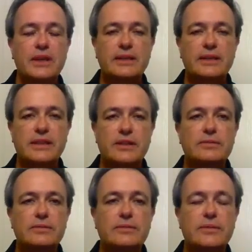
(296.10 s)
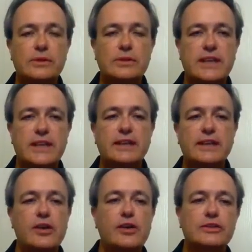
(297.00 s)
As that old
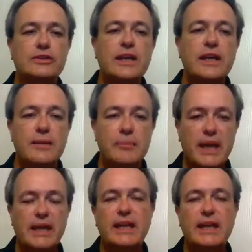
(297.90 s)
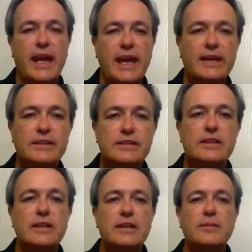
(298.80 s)
saying goes, many hands
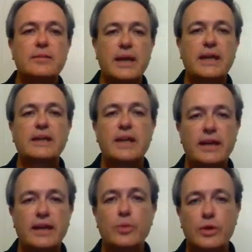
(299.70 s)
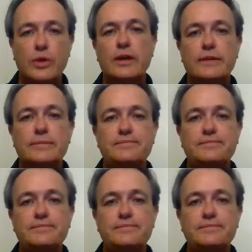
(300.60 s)
make light work.